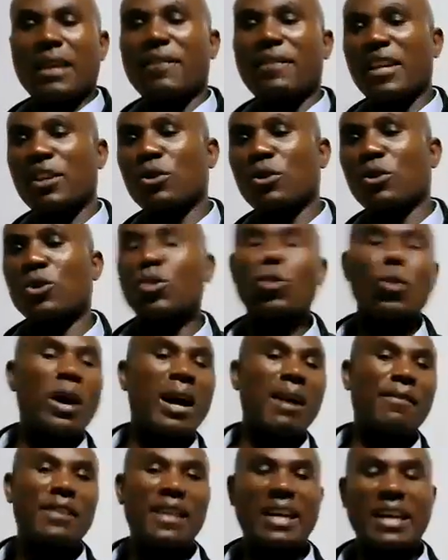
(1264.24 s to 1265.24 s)
revenues. You
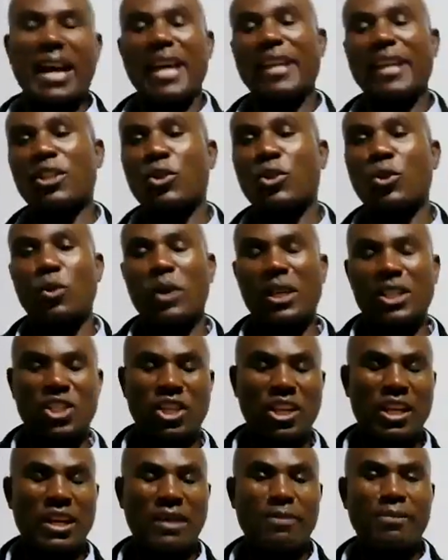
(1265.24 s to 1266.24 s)
have the right to your
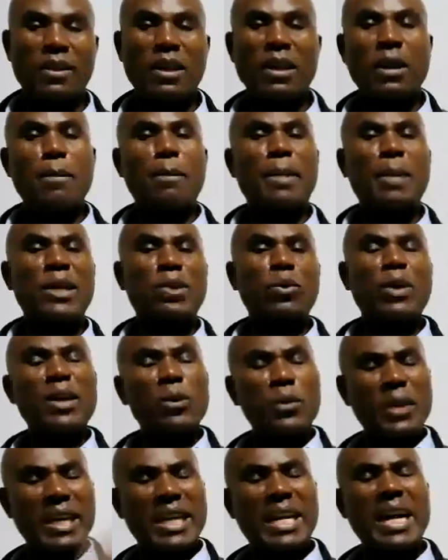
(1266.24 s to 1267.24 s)
share. But
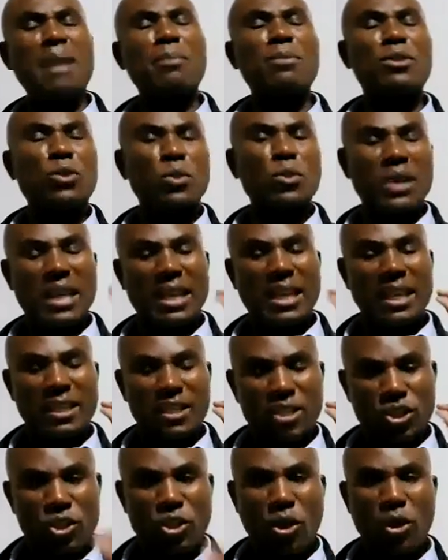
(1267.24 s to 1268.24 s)
when we come to
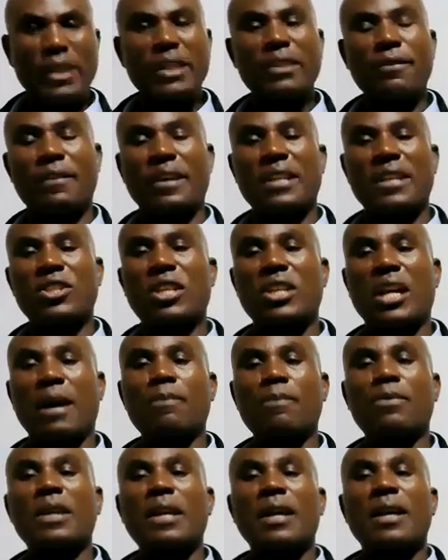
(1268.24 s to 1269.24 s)
the joint
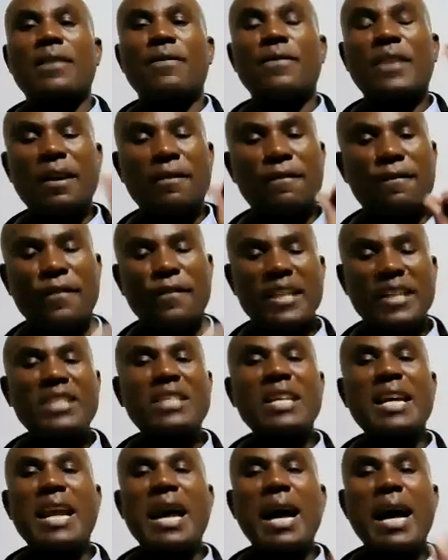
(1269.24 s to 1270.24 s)
venture, the
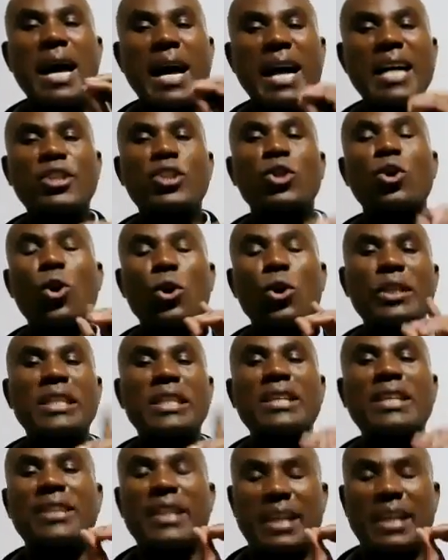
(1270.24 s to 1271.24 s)
venturer has
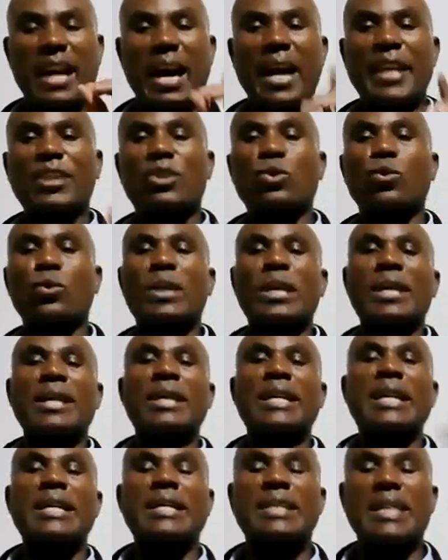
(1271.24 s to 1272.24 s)
only the right to the
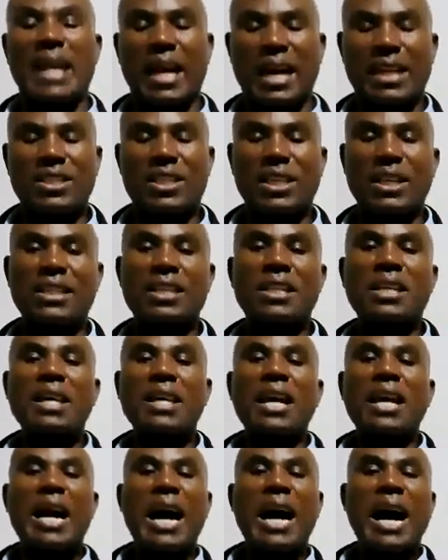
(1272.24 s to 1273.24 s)
net asset,
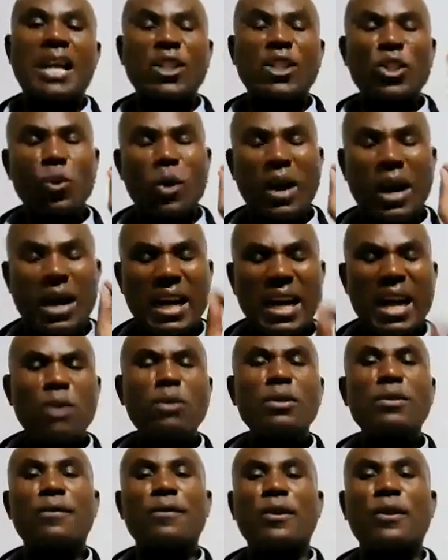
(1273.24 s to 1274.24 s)
and you
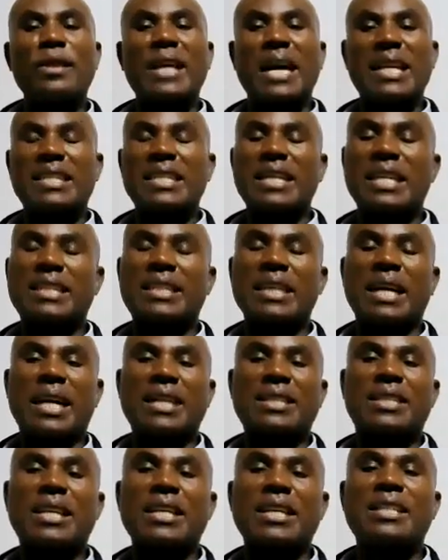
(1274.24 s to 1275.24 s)
account for that net
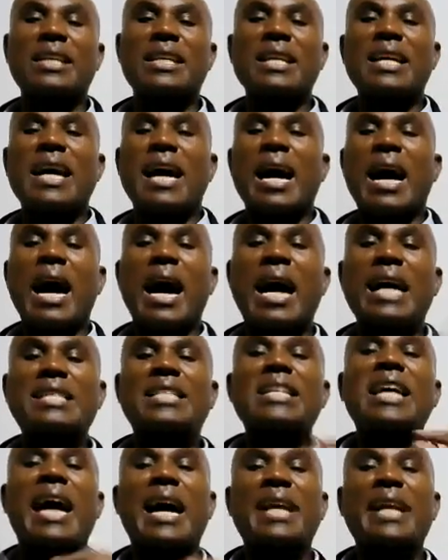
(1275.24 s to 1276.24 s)
asset
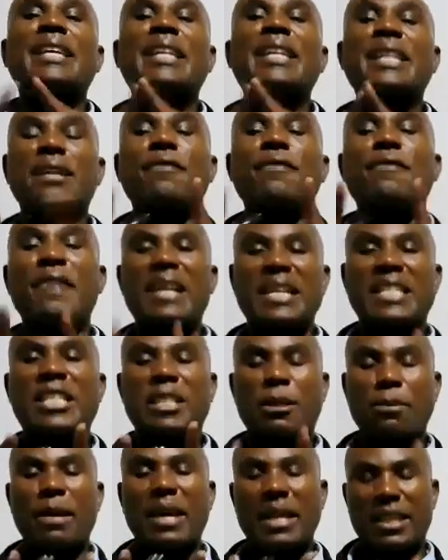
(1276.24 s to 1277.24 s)
as an
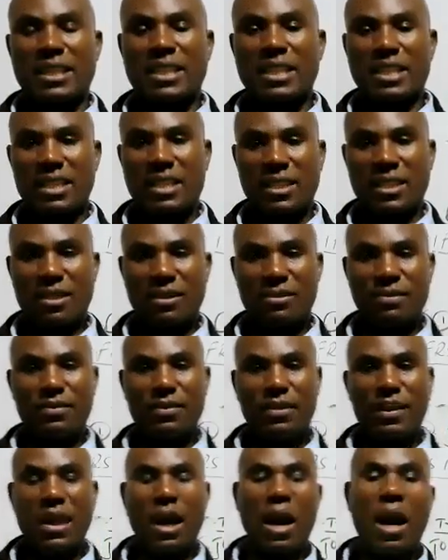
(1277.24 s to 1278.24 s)
investment.
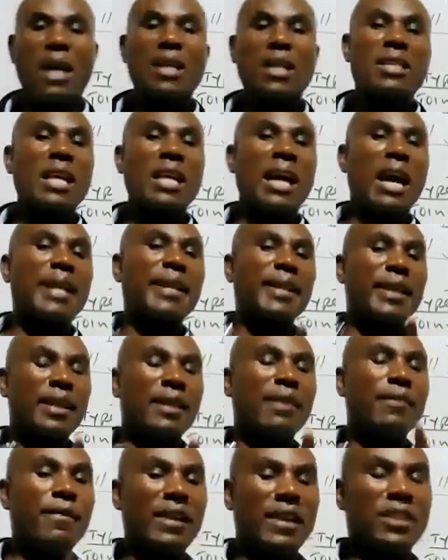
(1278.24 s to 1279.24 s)
As an
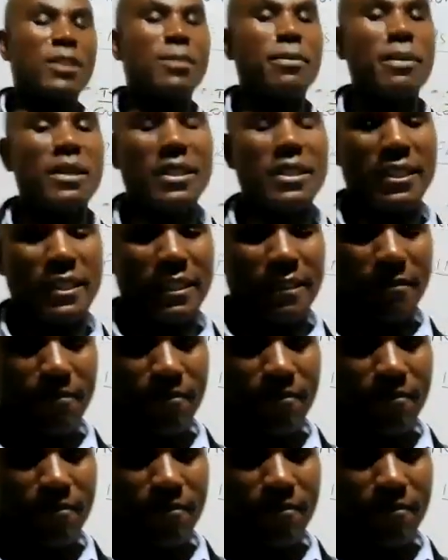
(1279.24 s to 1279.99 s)
investment.